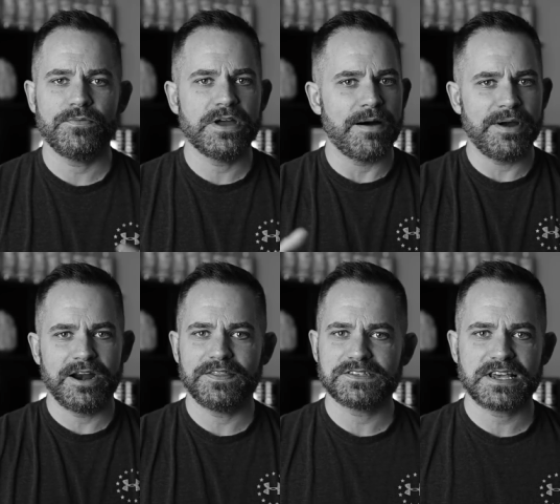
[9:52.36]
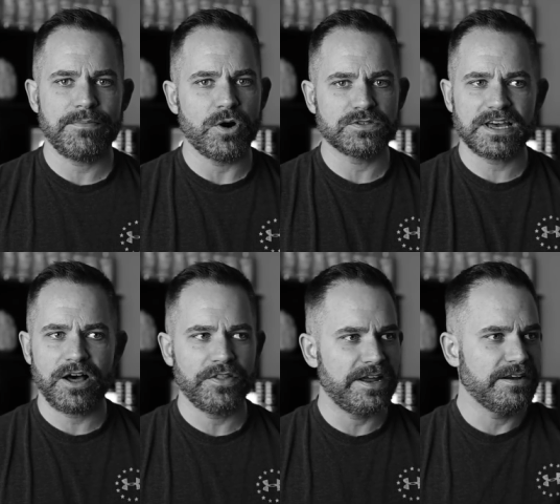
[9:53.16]
we got married at the same
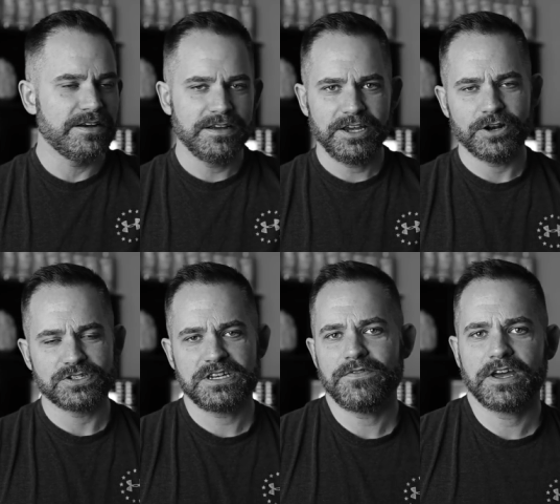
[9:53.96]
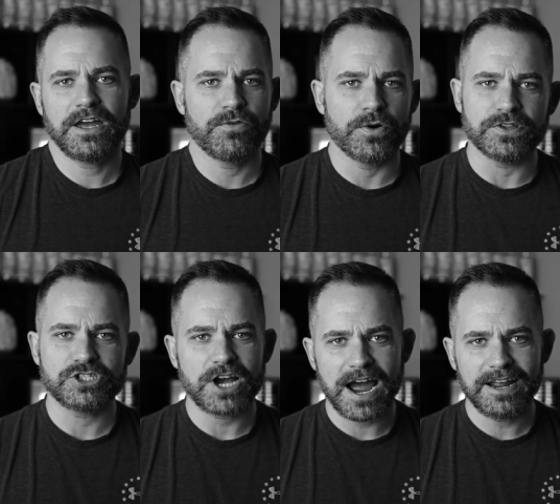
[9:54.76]
hotel that, you know, Stephen King wrote The
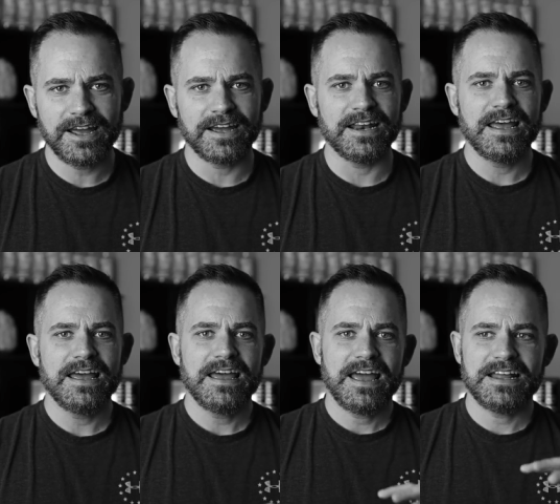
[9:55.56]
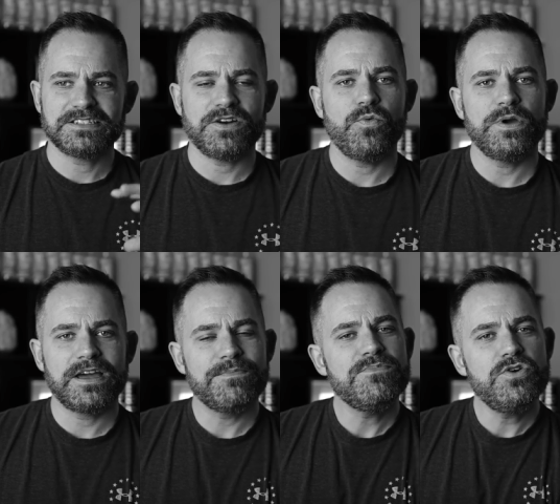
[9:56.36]
Shining. And we
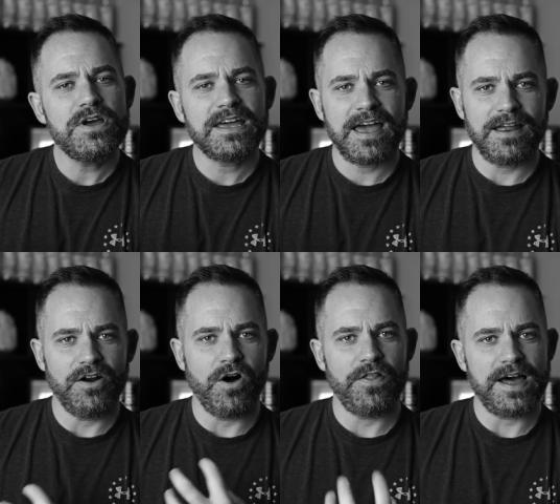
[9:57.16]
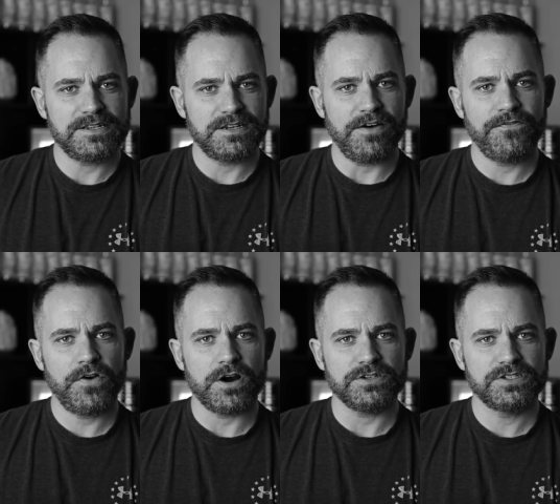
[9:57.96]
communicate all that stuff
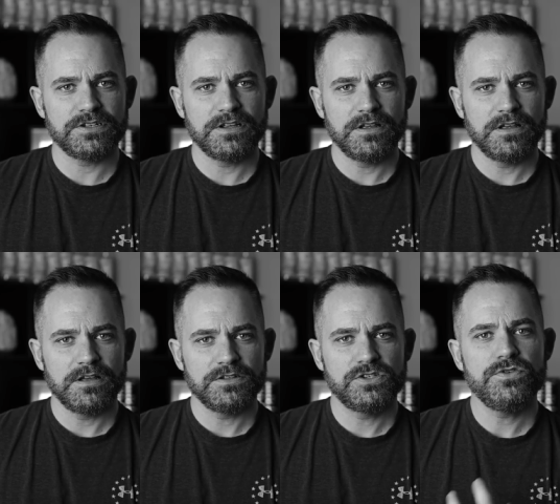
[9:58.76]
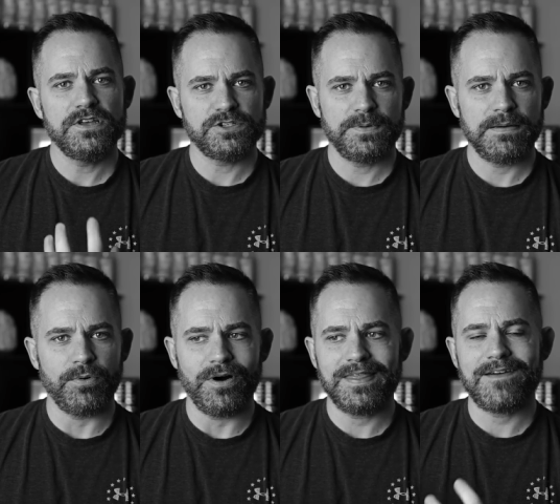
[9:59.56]
first to these
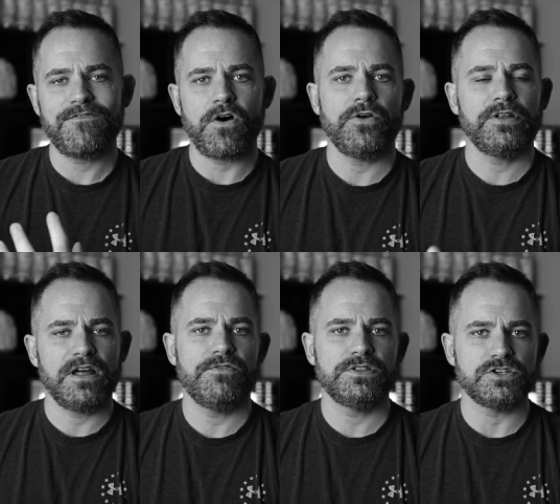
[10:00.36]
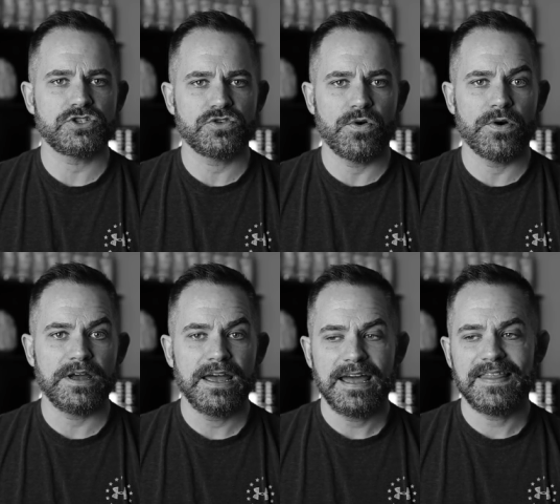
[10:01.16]
people, and they fall in love with the
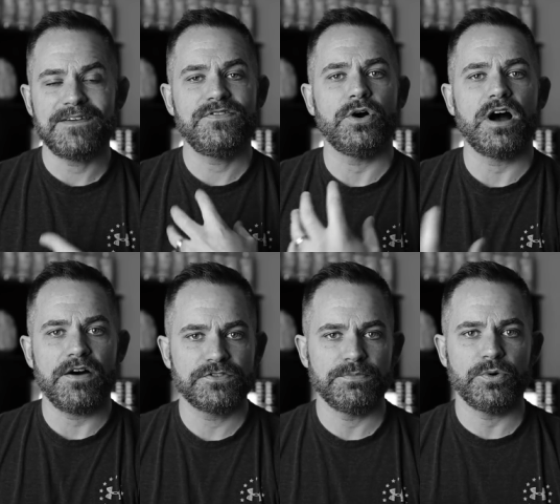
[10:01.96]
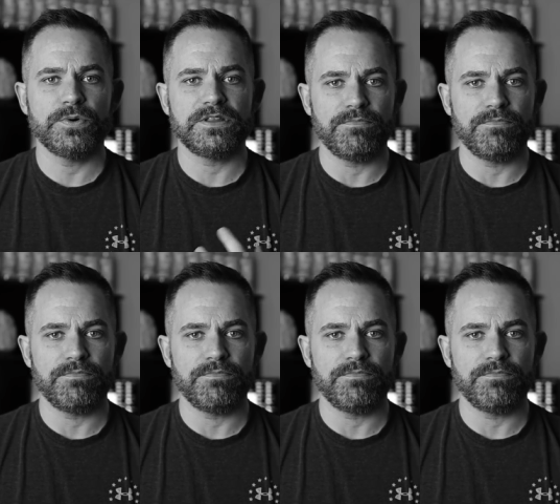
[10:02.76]
story and they feel comfortable with the